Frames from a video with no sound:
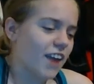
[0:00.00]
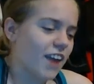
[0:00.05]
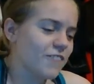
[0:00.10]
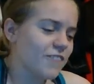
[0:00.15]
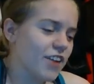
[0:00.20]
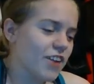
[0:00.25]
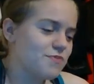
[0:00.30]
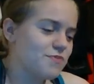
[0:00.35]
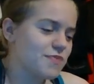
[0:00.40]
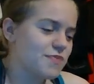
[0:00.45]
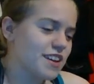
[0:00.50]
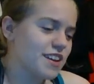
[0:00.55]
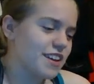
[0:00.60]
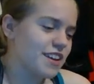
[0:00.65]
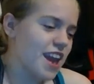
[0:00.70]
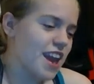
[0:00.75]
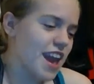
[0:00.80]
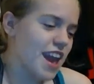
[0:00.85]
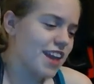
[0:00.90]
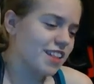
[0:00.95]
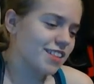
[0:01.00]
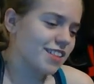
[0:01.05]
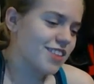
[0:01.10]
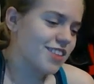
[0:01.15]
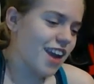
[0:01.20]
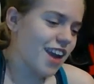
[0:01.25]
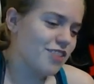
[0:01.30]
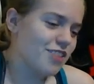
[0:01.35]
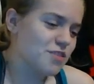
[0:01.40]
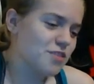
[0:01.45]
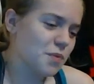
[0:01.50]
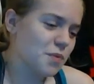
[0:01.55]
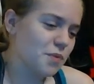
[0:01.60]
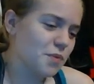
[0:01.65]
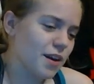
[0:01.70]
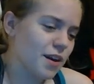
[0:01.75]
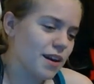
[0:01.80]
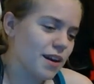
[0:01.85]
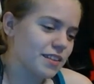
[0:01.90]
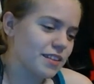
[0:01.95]
Freshman year, English, Algebra
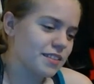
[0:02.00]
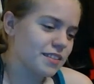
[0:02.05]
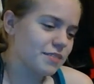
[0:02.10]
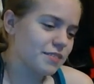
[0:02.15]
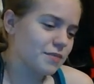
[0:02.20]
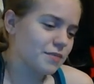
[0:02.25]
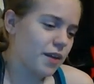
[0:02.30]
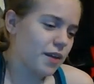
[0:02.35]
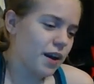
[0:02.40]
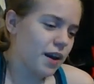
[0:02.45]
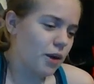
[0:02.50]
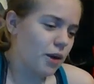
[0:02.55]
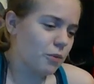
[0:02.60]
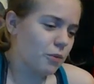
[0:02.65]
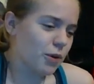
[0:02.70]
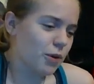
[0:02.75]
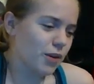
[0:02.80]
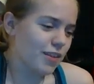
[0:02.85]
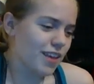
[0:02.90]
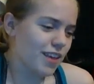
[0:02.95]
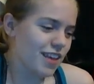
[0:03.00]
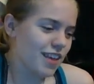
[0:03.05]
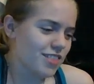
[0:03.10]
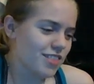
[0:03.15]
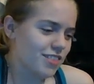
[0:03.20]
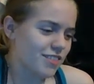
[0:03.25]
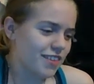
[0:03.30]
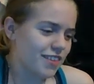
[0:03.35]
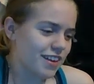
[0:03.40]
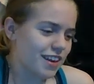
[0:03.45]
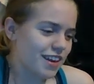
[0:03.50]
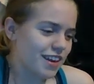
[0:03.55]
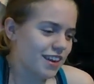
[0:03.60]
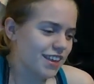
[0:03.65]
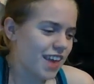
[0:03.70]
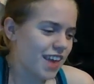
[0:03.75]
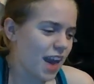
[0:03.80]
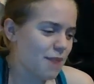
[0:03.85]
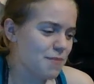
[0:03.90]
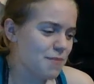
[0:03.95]
1, World History,
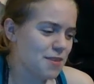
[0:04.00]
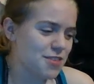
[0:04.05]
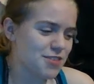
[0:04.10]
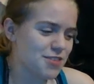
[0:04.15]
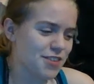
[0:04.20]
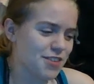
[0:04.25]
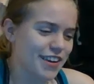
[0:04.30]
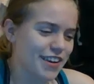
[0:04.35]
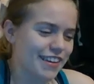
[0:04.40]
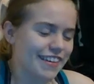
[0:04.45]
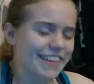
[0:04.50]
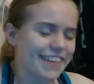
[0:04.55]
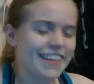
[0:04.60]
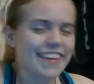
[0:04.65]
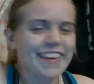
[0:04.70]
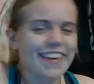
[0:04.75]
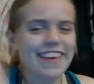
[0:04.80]
Chemistry.